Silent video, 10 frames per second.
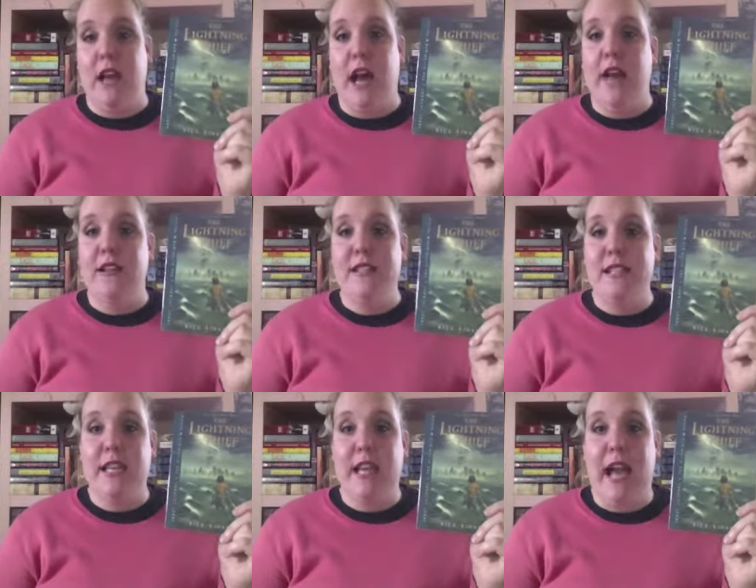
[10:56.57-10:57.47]

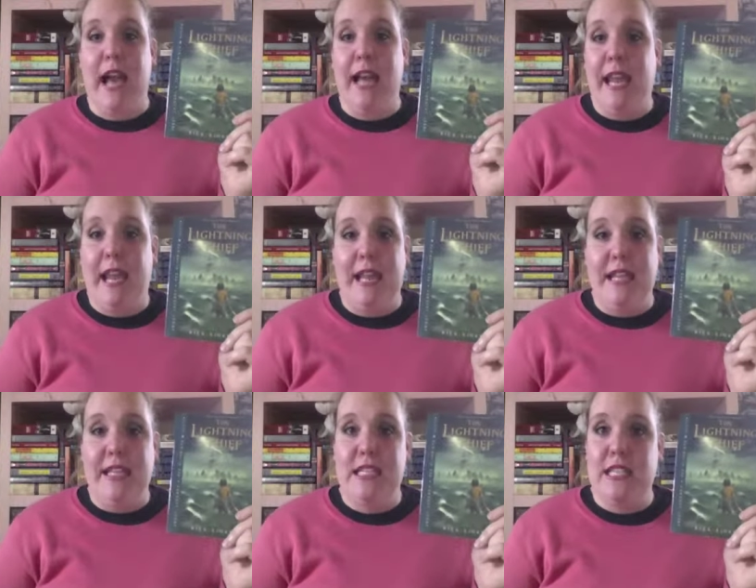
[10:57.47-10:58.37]
Honestly, I can't
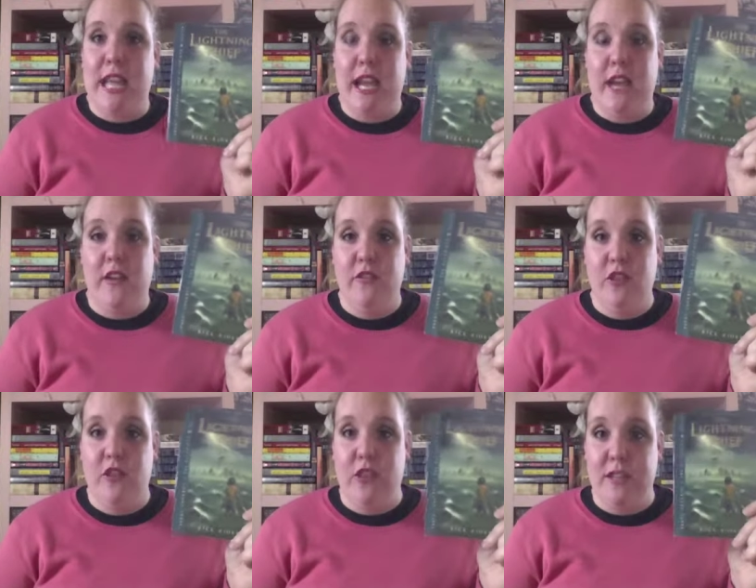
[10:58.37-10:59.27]
say enough
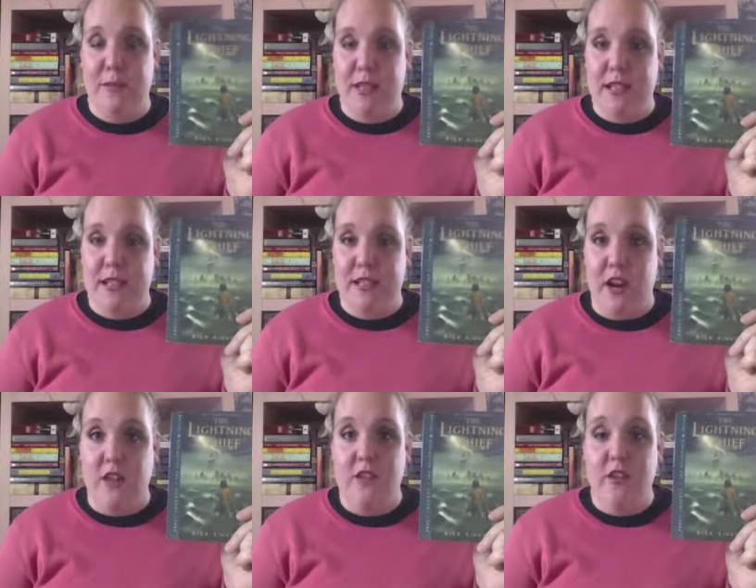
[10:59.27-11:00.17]
good things about these
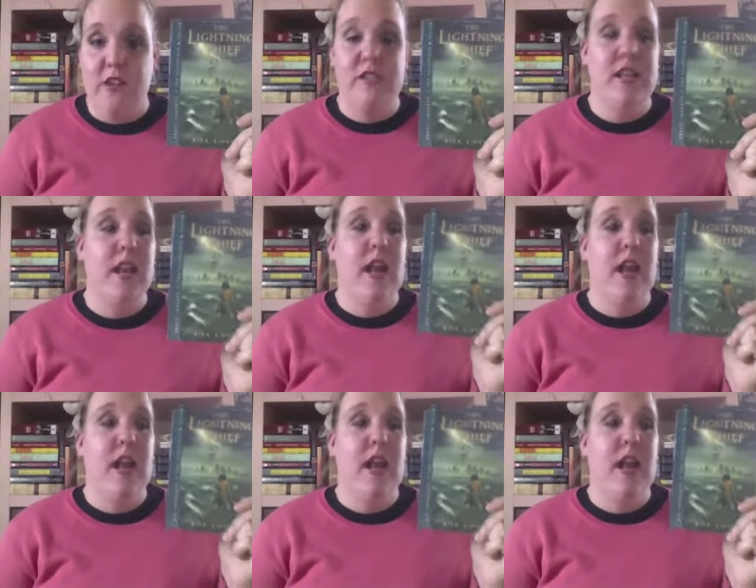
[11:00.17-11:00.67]
characters.